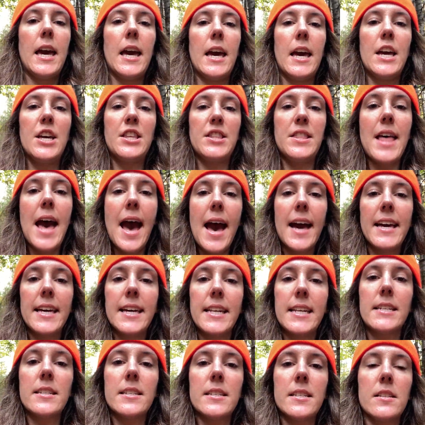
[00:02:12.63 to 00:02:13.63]
And that
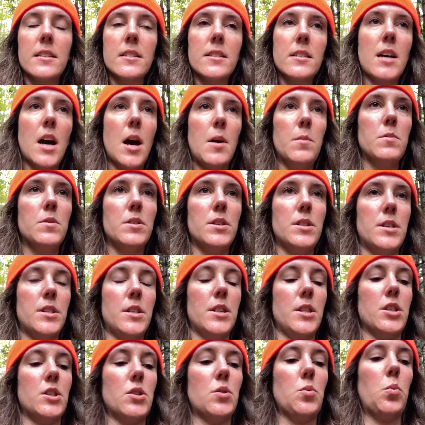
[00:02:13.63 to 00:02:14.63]
innocence comes into
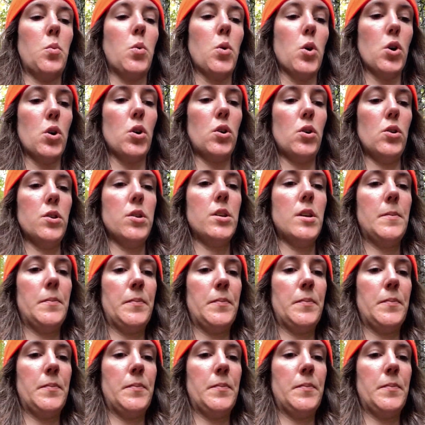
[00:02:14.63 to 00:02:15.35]
this world